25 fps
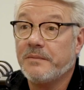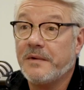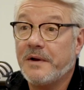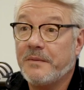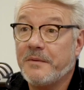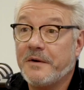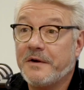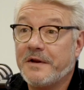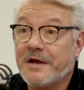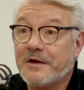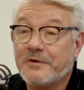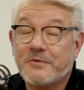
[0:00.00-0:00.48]

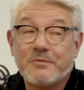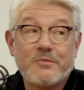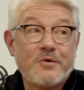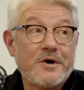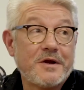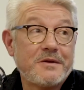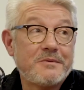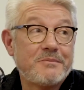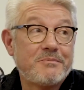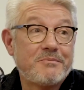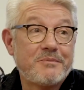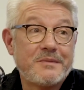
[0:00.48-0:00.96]
I mean, that's
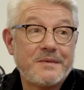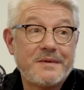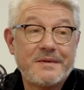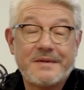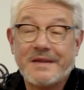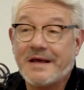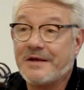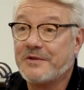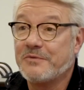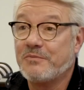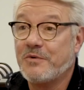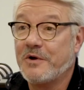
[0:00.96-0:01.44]
what
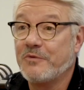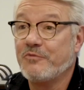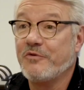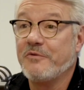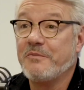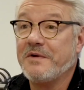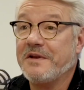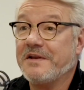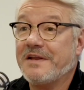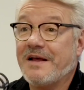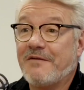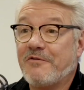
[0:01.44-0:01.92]

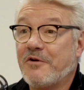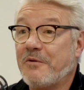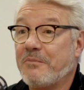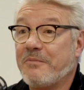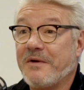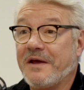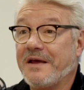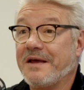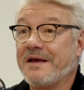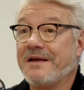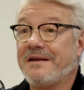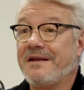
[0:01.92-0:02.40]
we've been
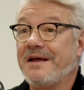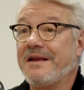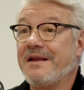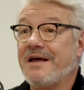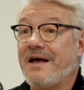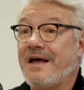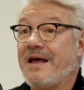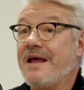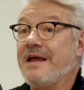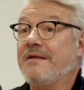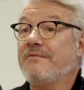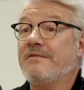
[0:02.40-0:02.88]
developing
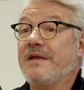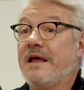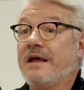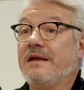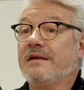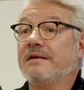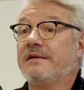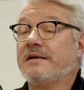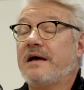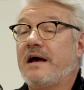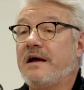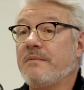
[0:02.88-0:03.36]

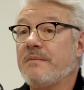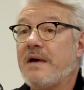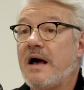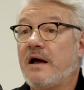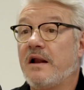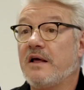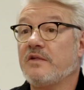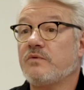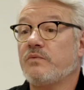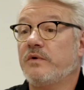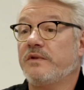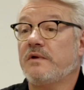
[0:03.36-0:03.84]
in time
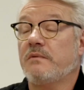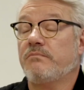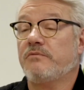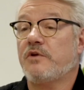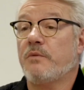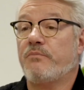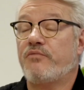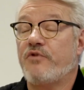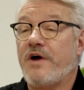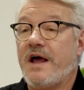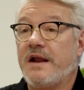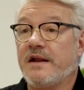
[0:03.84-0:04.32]
now. That's what
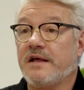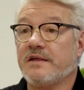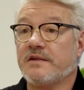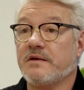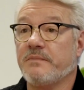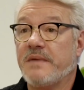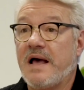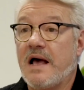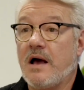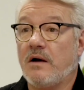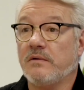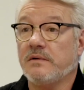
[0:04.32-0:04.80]
the brand is
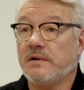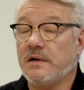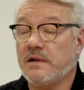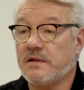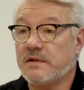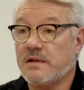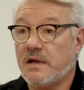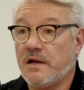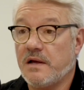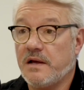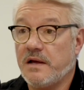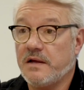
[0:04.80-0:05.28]
about.
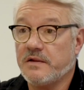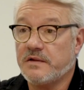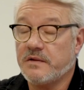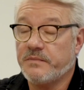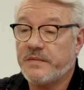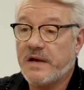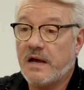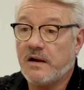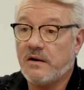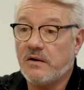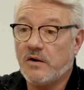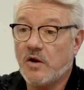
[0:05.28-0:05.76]
It's
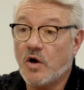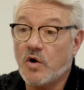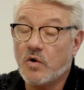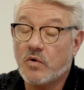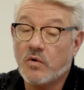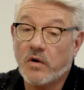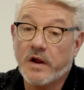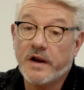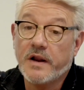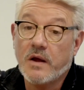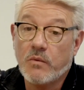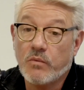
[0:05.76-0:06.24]
about
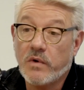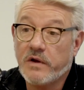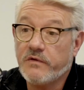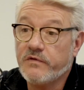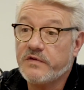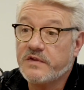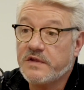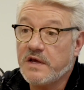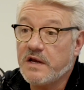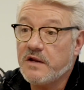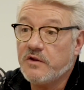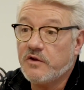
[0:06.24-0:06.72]
local, and what
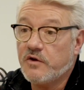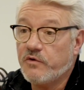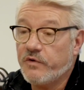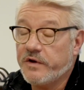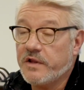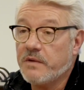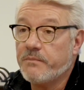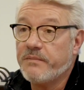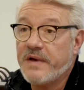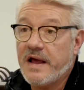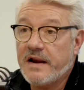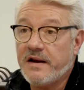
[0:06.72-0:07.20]
you've seen
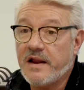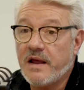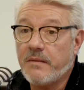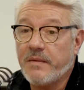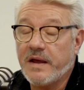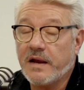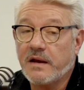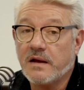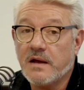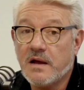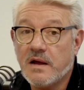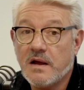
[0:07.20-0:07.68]
during the
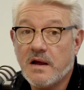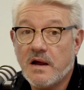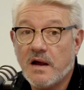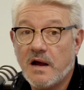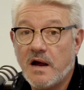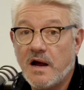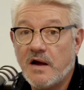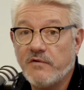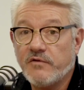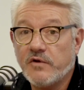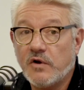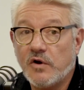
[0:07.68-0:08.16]
pandemic
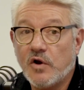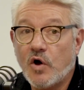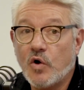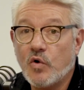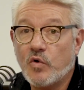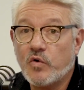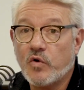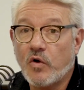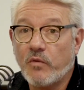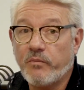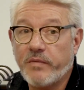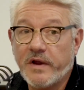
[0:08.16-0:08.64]
of the
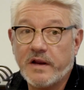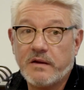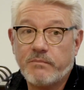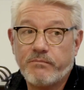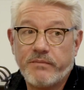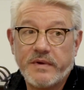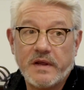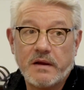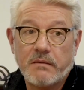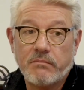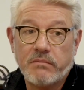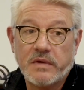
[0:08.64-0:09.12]
local
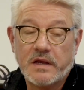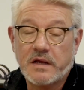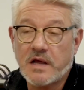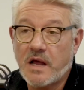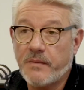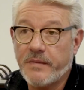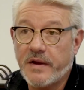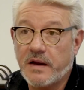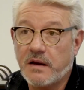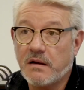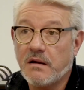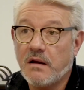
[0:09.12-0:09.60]
bit
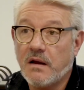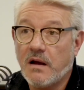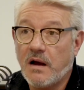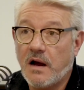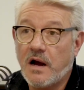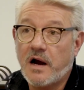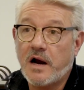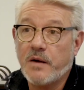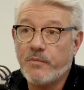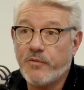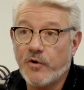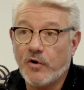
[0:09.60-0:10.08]
becoming
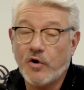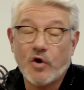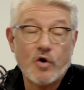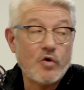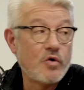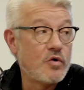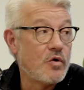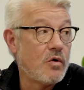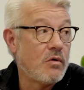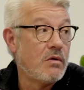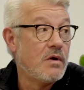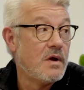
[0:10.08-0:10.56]
hyper
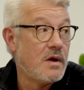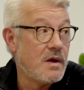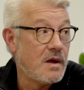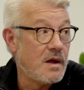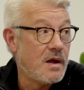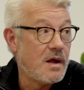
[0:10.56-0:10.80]
local.